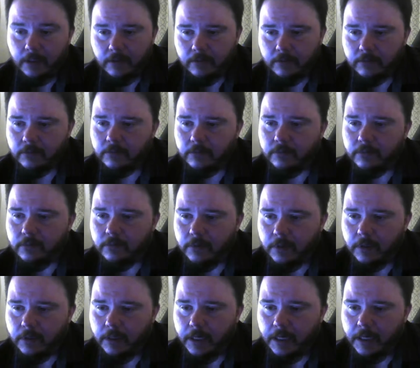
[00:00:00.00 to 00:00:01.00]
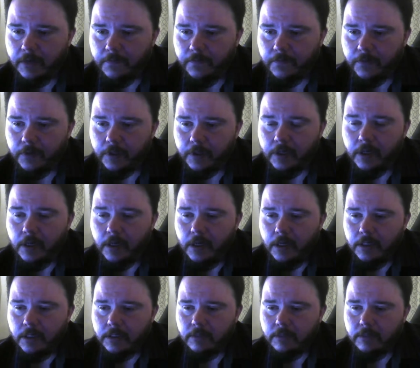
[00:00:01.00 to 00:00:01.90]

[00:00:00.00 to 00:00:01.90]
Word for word: Yeah, I had a feeling.